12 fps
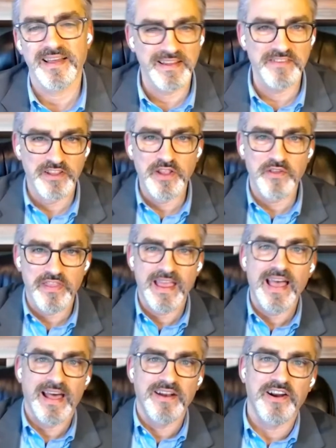even though they
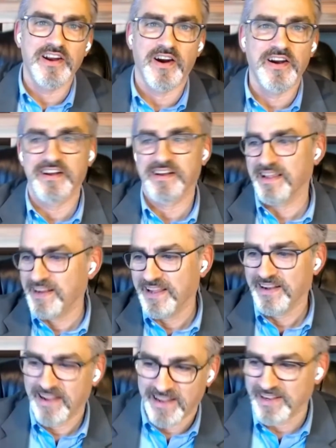had a cart and
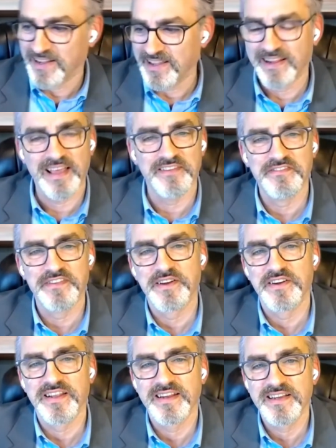had
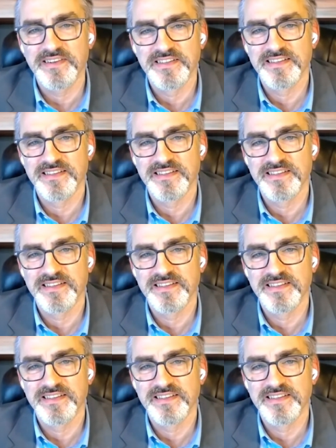figured it out.